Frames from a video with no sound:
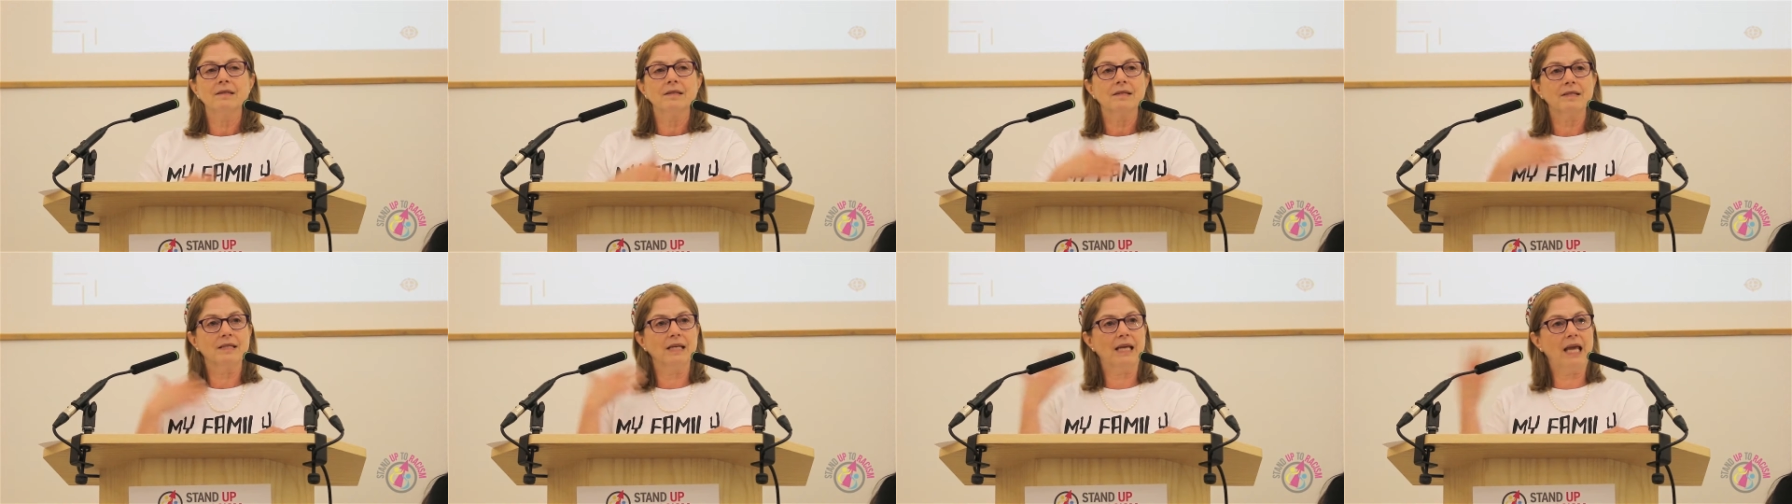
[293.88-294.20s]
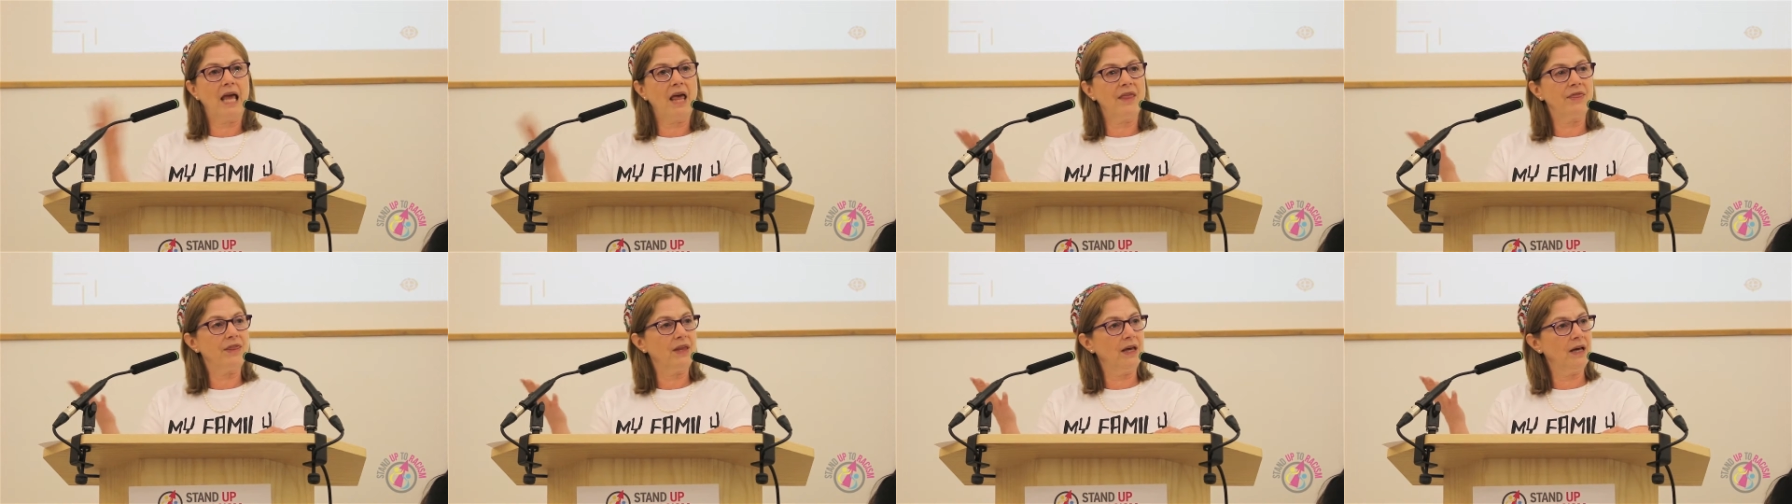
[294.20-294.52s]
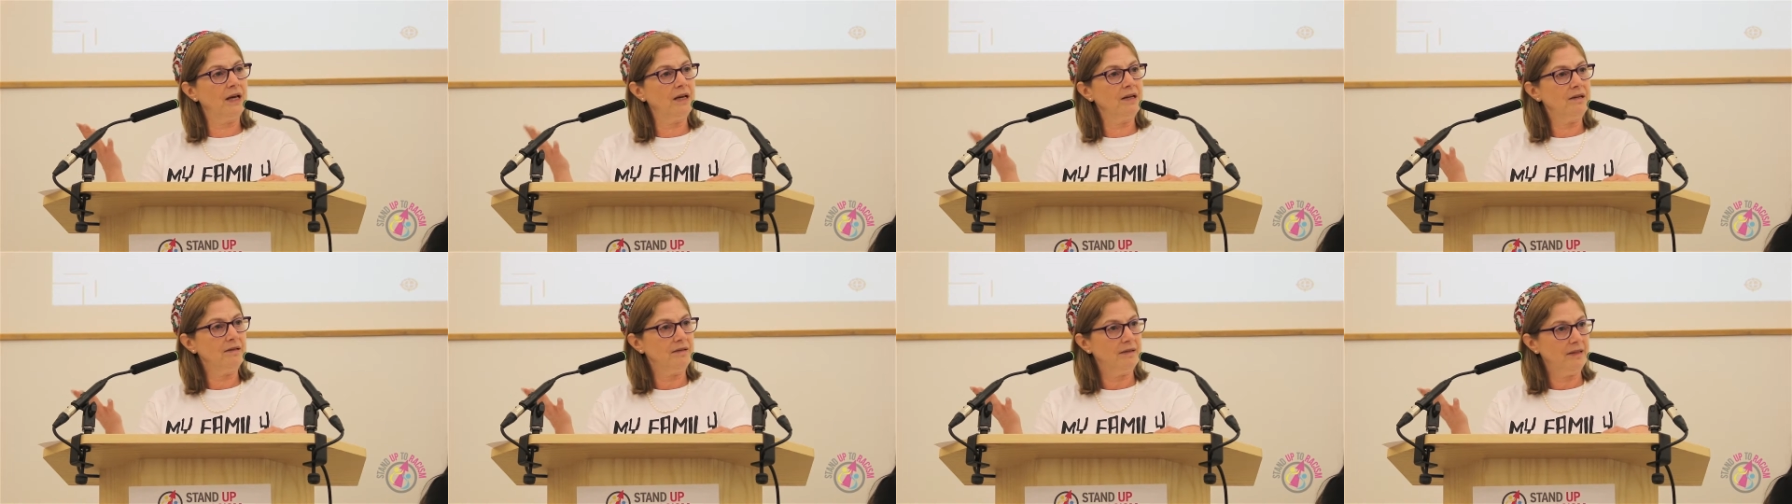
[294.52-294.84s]

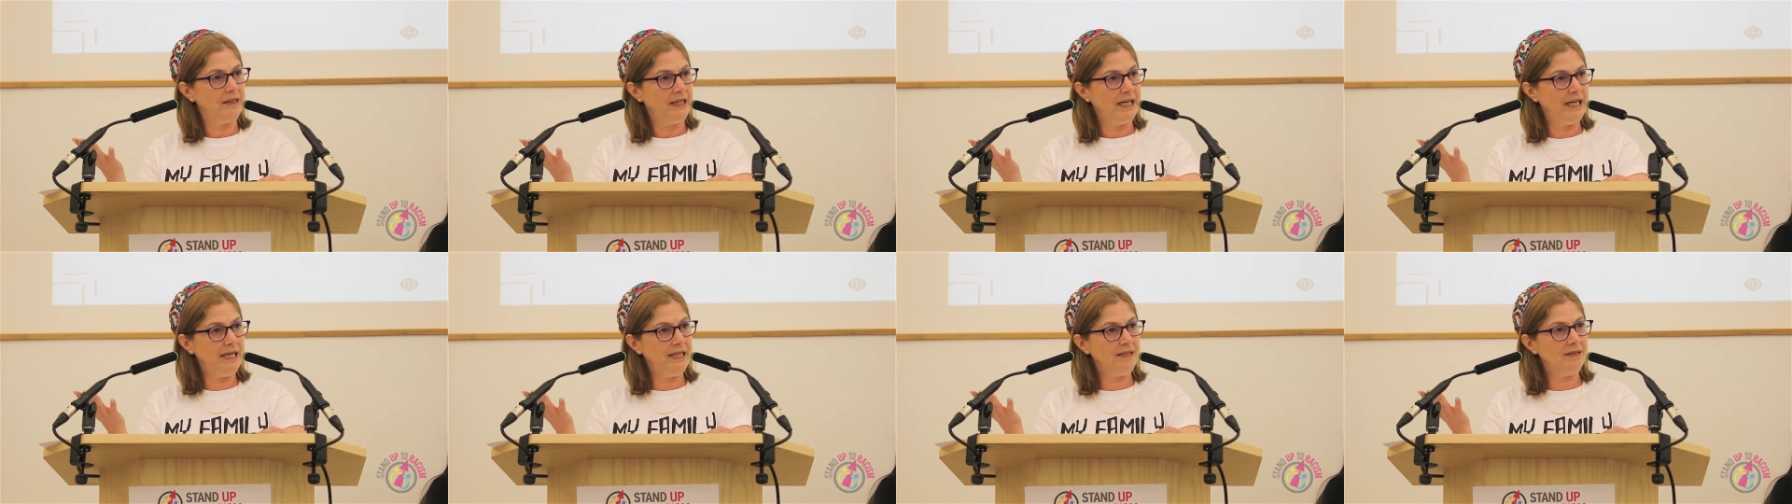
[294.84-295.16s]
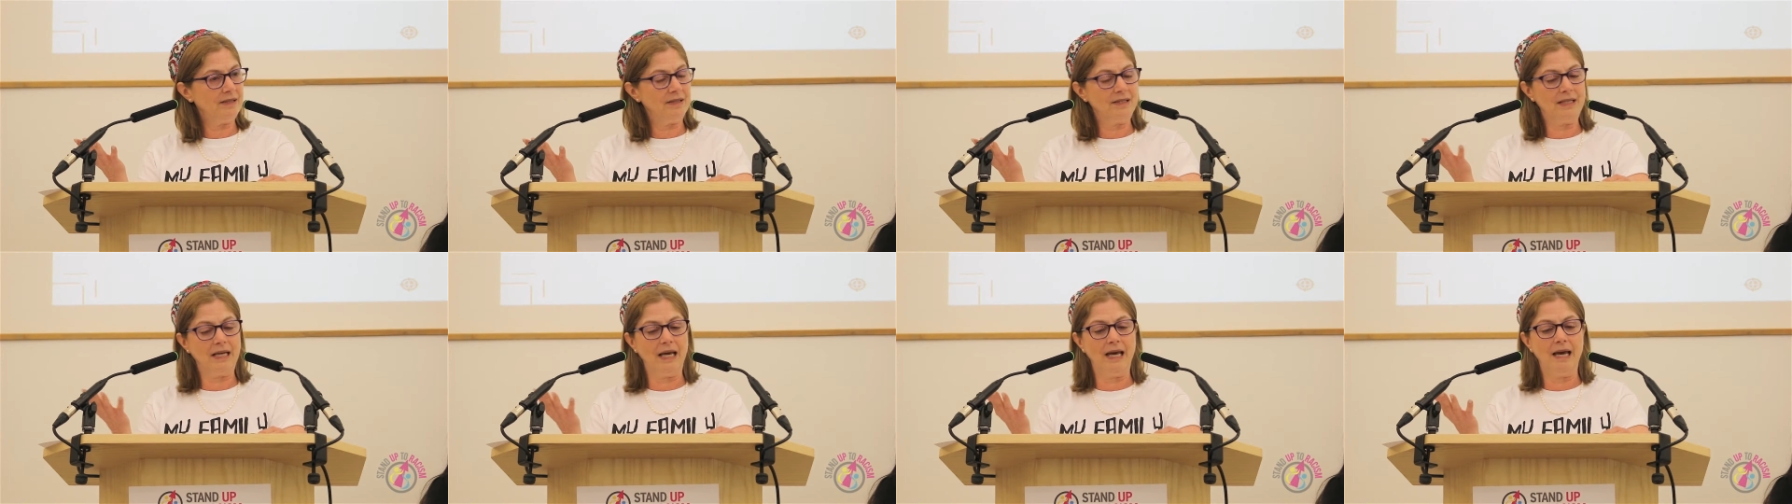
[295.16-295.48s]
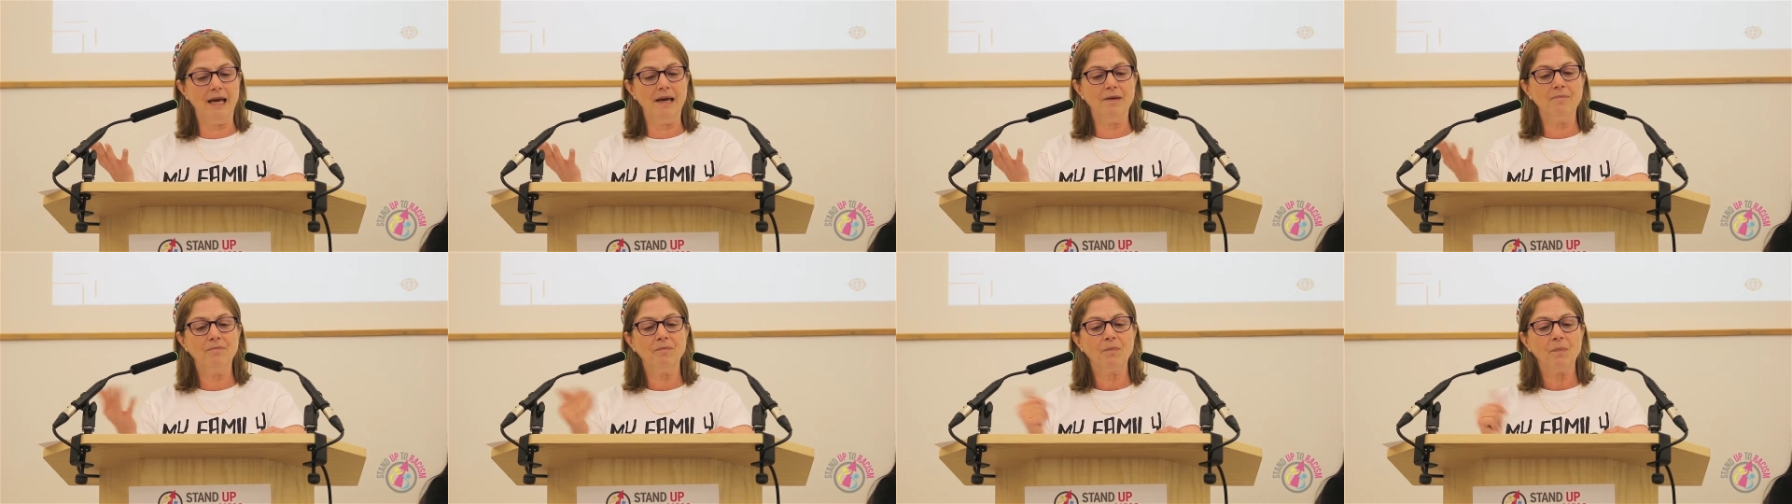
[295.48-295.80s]
Together, here
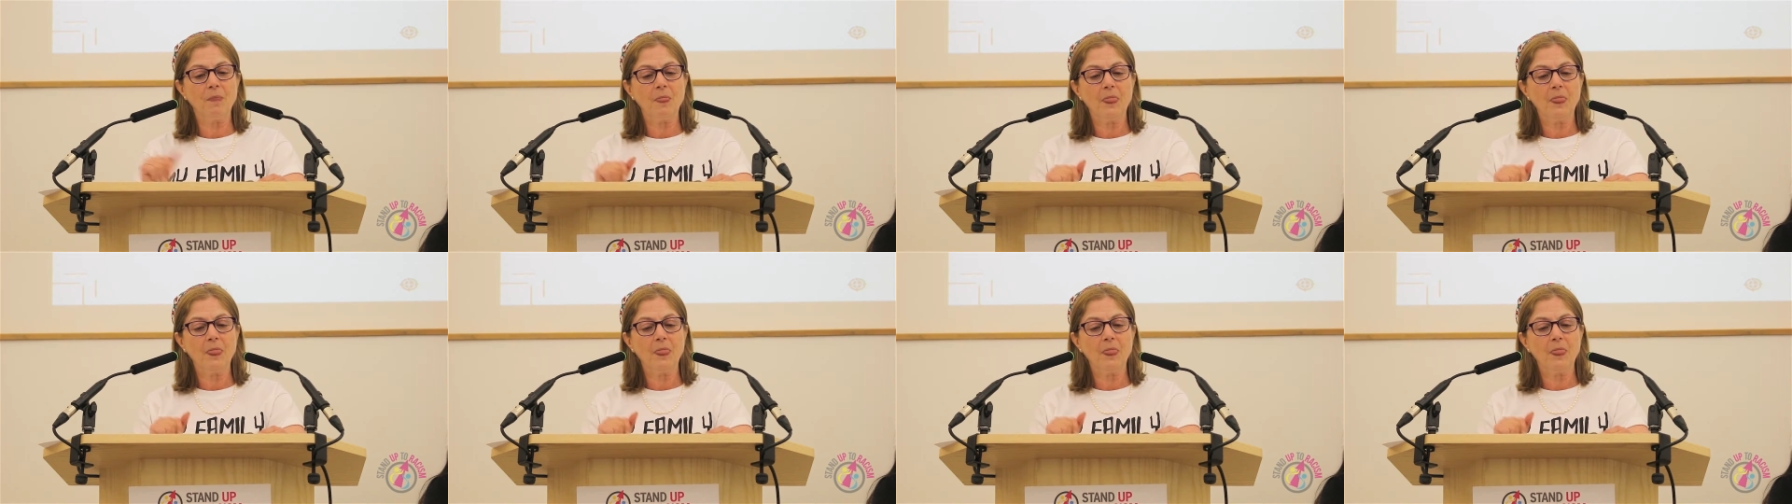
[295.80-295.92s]
today,